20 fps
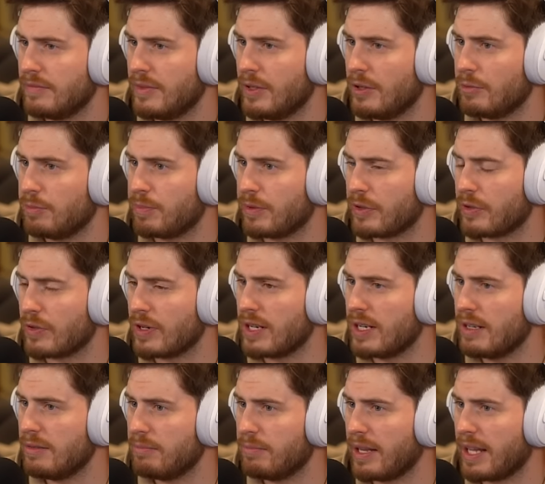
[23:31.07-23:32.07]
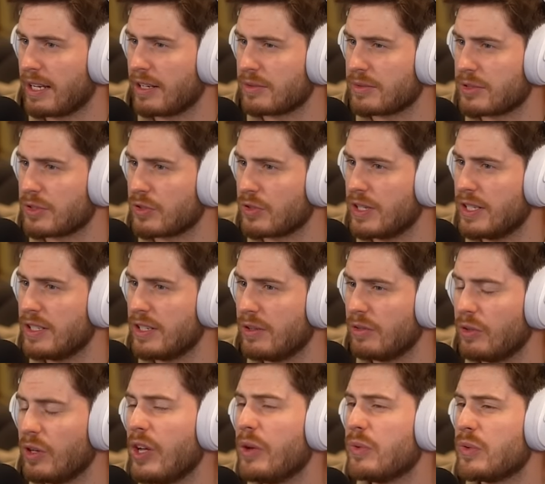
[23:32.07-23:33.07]
Nope, agree. Black Ops 3
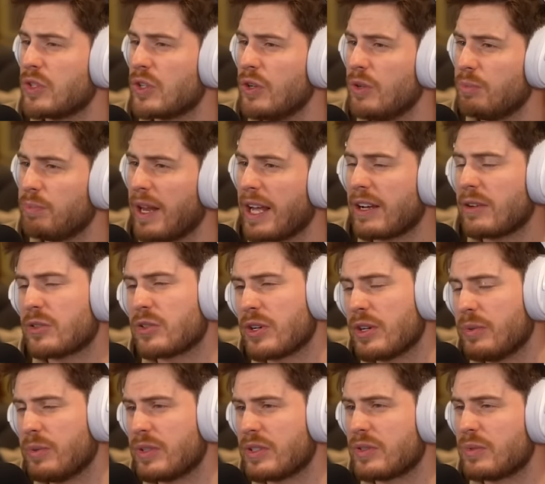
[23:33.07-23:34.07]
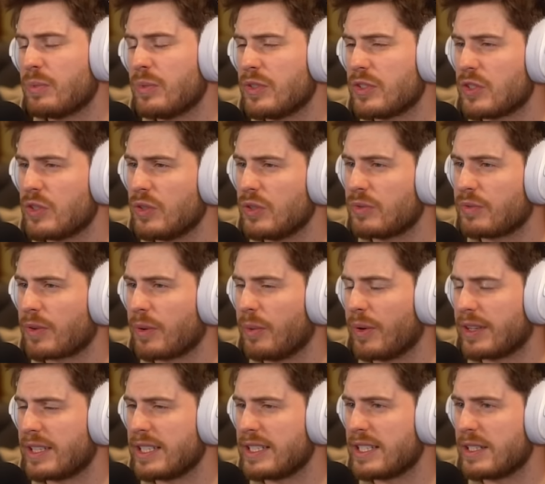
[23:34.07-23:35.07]
though, it was cool. Black Ops 3 was was good for
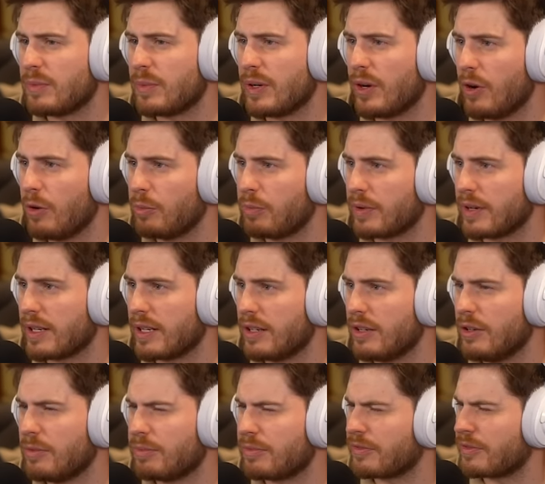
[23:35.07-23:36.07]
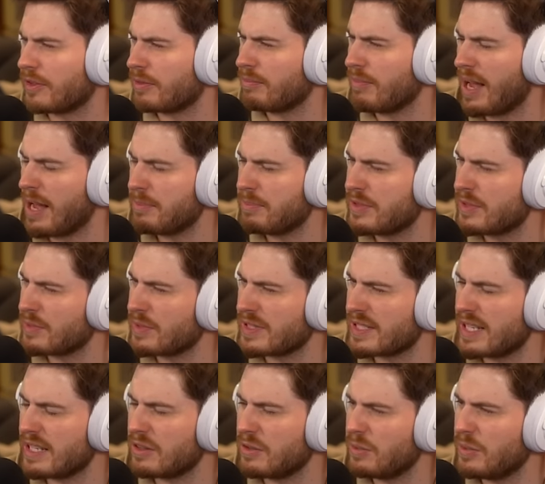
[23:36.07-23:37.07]
what they did with opening up for maps.
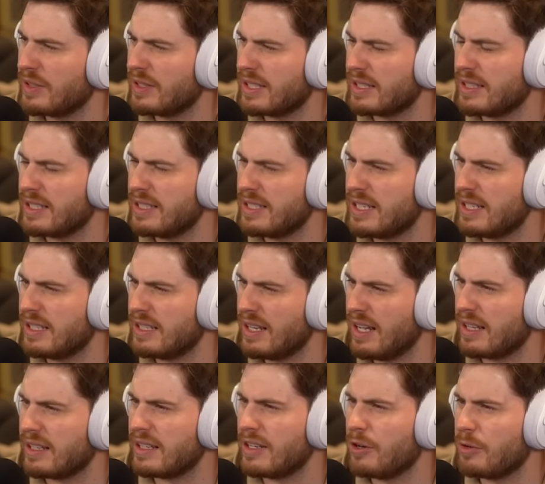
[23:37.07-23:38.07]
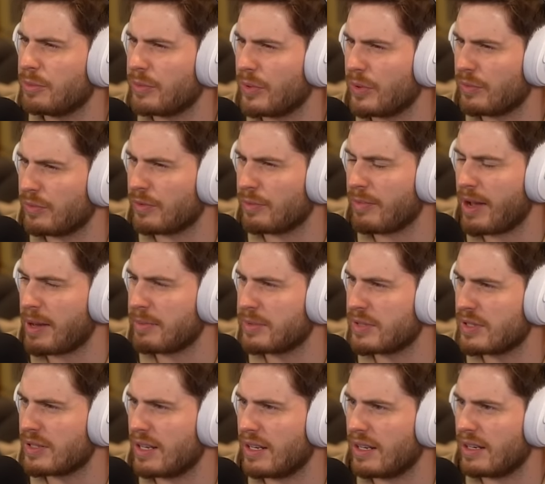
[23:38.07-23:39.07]
Wasn't that the one that they did? Yeah, they opened up for
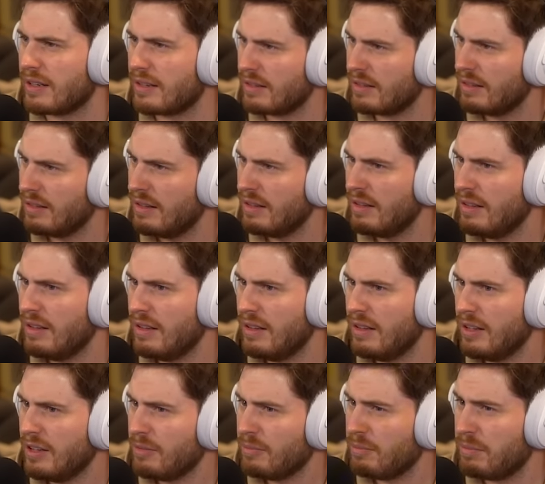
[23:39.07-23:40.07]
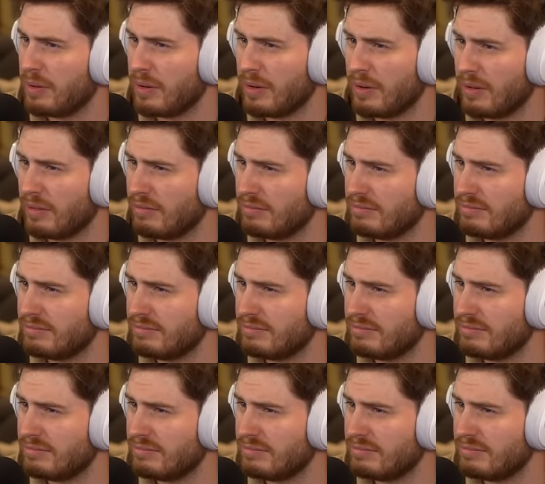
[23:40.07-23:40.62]
maps and but